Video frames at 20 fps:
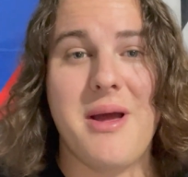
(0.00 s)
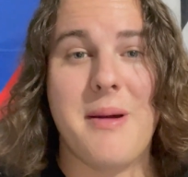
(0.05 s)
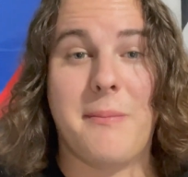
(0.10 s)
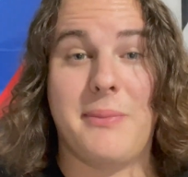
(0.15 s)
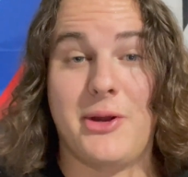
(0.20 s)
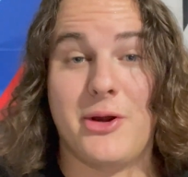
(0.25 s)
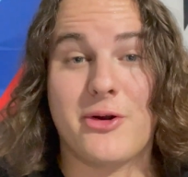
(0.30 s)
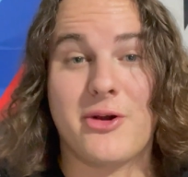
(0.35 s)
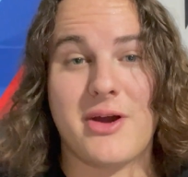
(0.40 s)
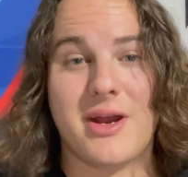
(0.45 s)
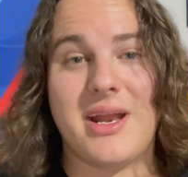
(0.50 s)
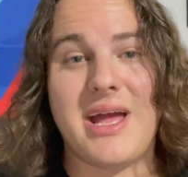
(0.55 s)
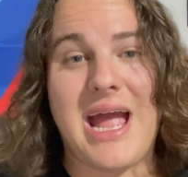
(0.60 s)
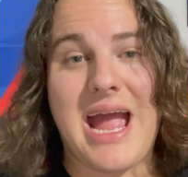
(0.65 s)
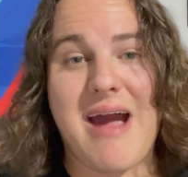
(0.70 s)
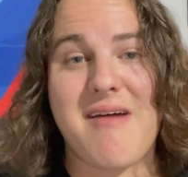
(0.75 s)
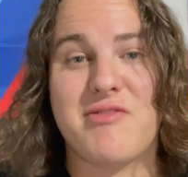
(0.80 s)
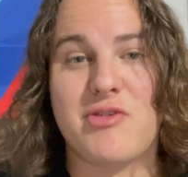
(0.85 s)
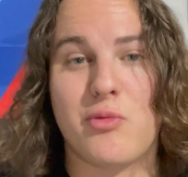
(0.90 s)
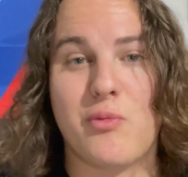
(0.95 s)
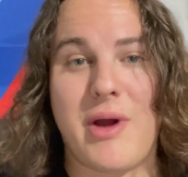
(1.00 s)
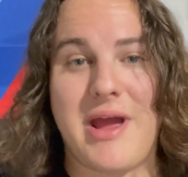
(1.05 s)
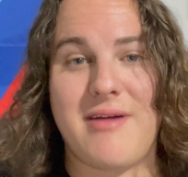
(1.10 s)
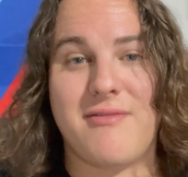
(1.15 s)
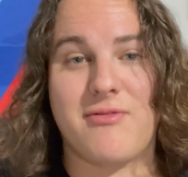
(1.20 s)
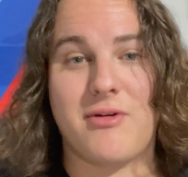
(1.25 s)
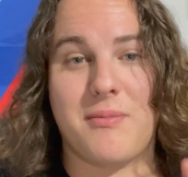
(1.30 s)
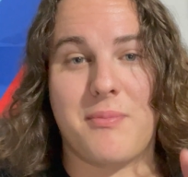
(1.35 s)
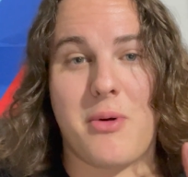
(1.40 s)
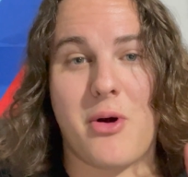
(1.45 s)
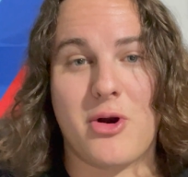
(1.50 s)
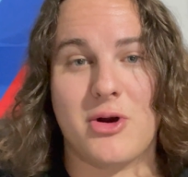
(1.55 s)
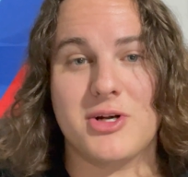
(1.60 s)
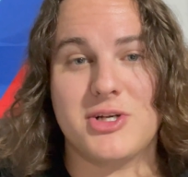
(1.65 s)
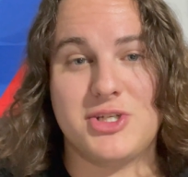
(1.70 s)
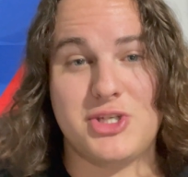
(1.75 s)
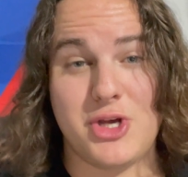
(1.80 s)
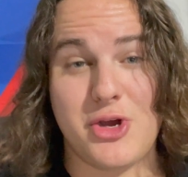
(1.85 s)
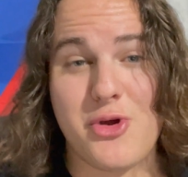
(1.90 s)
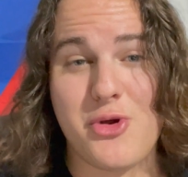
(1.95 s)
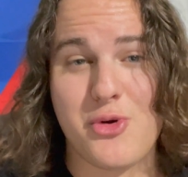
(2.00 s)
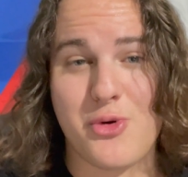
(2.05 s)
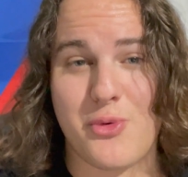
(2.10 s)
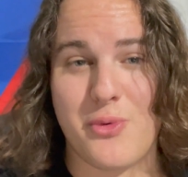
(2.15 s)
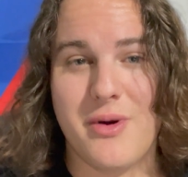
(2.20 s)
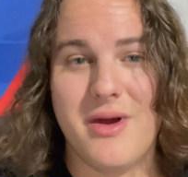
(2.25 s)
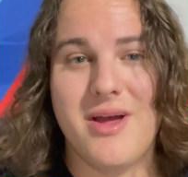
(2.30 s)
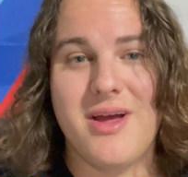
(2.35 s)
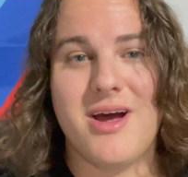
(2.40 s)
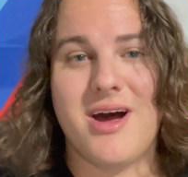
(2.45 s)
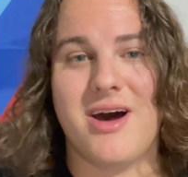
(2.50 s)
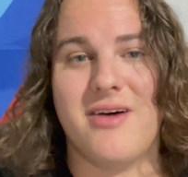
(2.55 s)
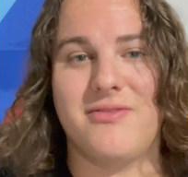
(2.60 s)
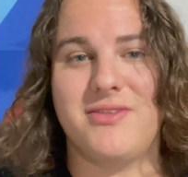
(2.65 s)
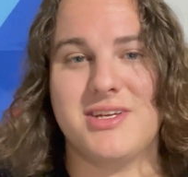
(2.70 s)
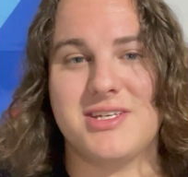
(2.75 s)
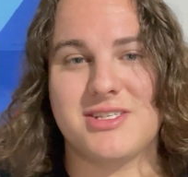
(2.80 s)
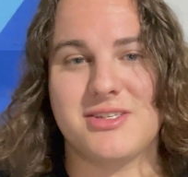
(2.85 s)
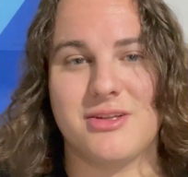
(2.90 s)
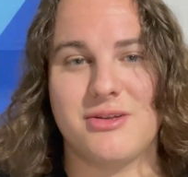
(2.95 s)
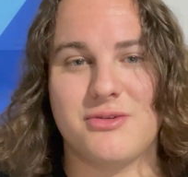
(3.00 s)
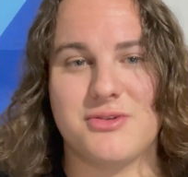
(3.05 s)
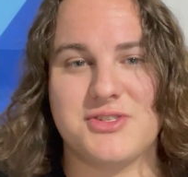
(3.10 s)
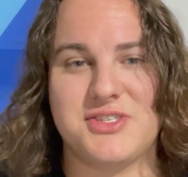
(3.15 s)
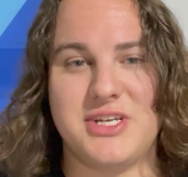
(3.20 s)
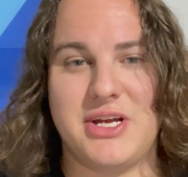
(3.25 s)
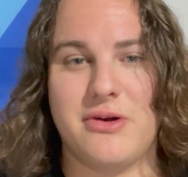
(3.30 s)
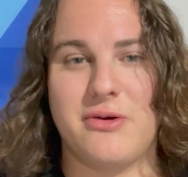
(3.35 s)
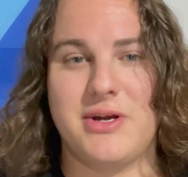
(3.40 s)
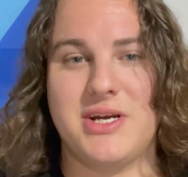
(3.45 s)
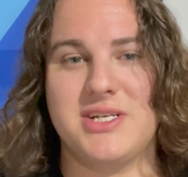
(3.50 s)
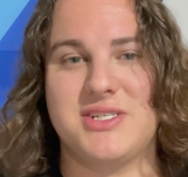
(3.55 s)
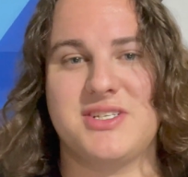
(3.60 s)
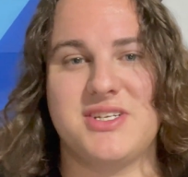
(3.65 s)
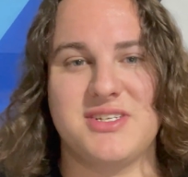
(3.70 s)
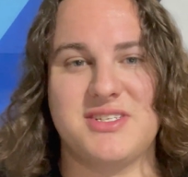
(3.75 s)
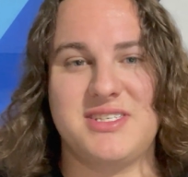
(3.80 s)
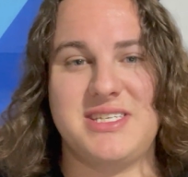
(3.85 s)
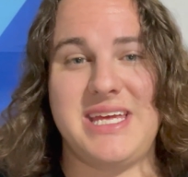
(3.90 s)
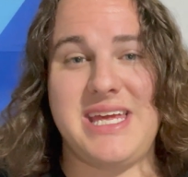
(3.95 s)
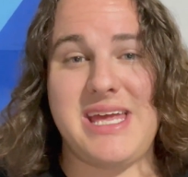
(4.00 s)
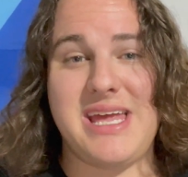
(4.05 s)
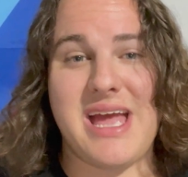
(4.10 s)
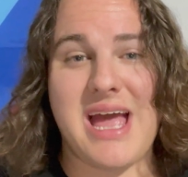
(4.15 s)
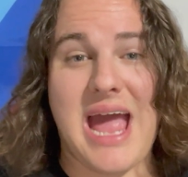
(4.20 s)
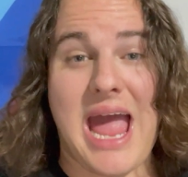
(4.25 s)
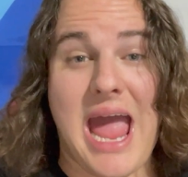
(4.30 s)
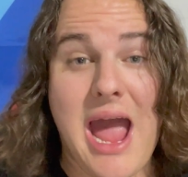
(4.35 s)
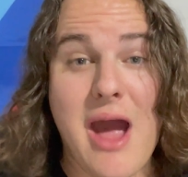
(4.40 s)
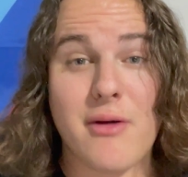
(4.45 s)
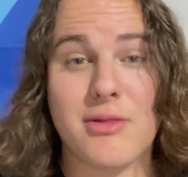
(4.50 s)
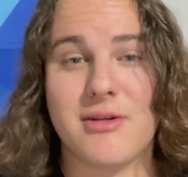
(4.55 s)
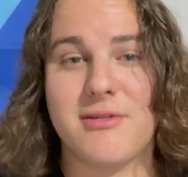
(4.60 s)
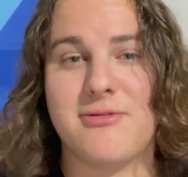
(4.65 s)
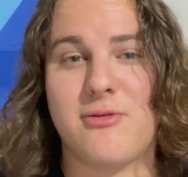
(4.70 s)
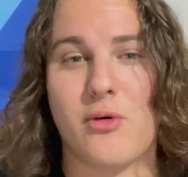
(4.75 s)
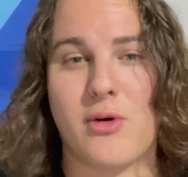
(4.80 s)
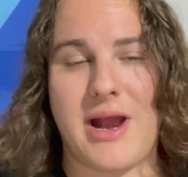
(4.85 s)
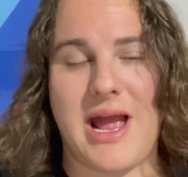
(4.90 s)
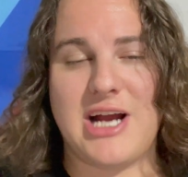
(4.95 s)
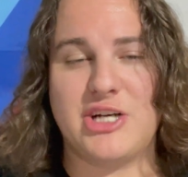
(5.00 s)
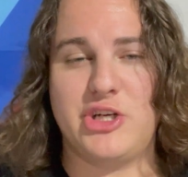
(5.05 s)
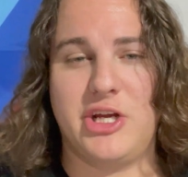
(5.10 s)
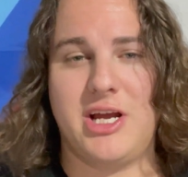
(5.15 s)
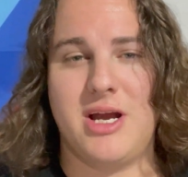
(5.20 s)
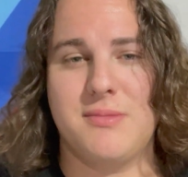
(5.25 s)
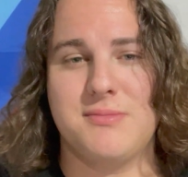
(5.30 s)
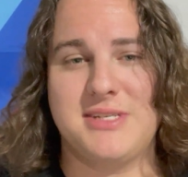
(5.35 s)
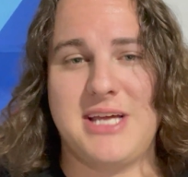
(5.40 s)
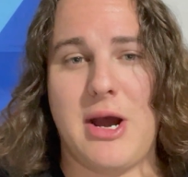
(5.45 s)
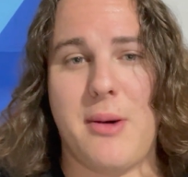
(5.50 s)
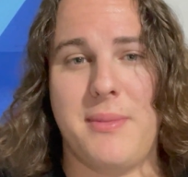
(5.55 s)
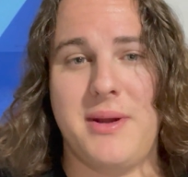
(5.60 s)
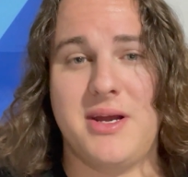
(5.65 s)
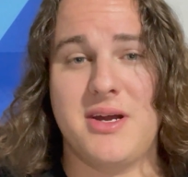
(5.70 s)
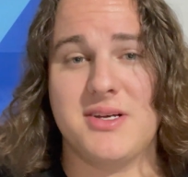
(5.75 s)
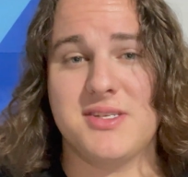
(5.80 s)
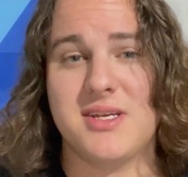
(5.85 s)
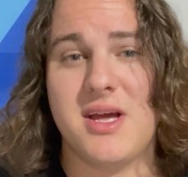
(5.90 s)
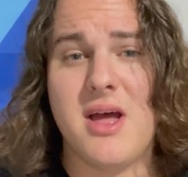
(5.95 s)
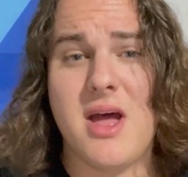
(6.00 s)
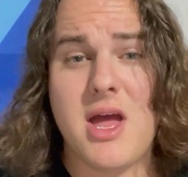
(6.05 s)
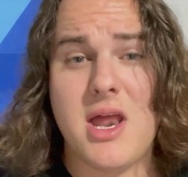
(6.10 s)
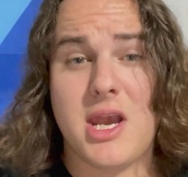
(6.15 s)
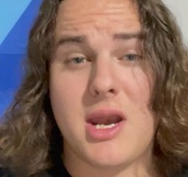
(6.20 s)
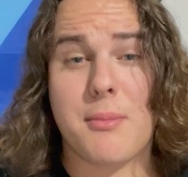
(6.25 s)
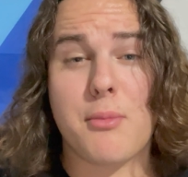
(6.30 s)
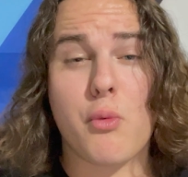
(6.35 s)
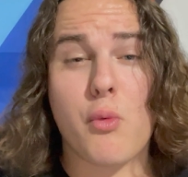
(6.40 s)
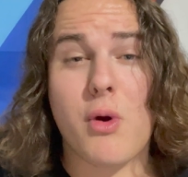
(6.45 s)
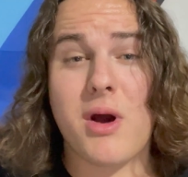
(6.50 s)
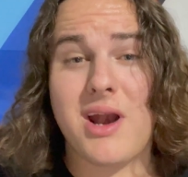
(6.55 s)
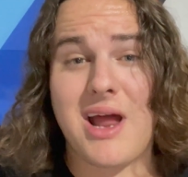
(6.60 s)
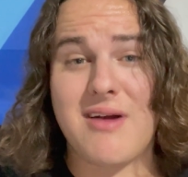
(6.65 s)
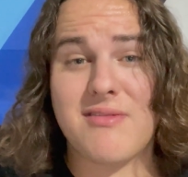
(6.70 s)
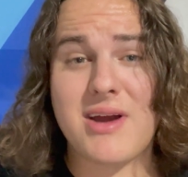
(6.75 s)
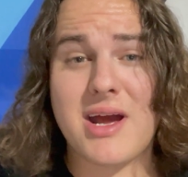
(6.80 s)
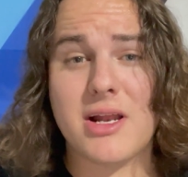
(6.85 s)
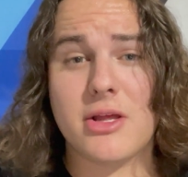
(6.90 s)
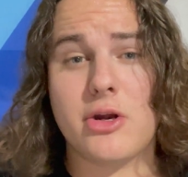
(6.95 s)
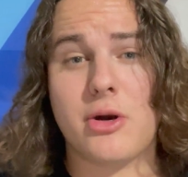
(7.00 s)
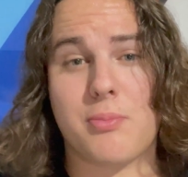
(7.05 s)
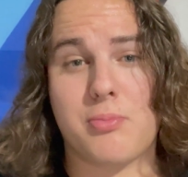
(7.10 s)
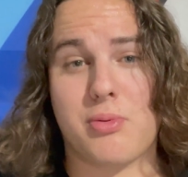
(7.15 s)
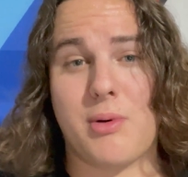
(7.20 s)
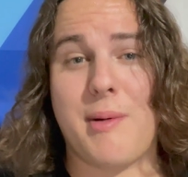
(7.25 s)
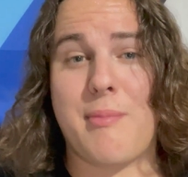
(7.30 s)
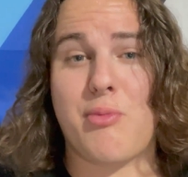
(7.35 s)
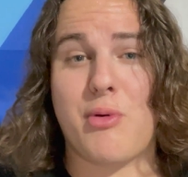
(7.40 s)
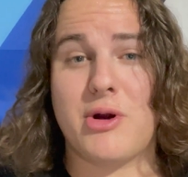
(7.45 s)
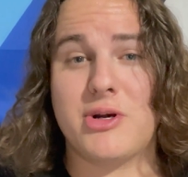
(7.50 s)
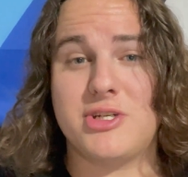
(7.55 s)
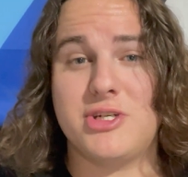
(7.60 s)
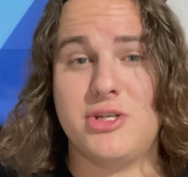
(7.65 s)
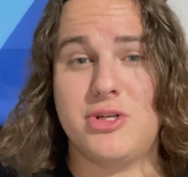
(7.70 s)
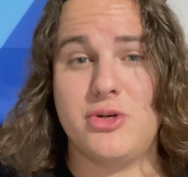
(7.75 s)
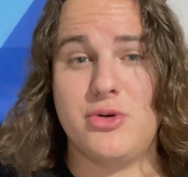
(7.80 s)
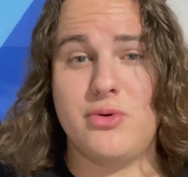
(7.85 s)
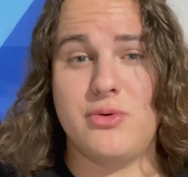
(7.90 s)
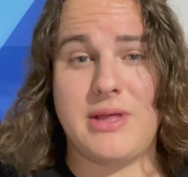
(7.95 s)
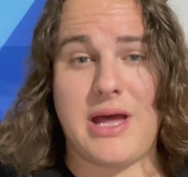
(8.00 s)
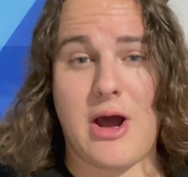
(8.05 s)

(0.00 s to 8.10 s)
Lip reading: but you're gonna have to wait for part 2 of this little series to see how the Ford actually comes out, because number one, I've got a little prep work to do.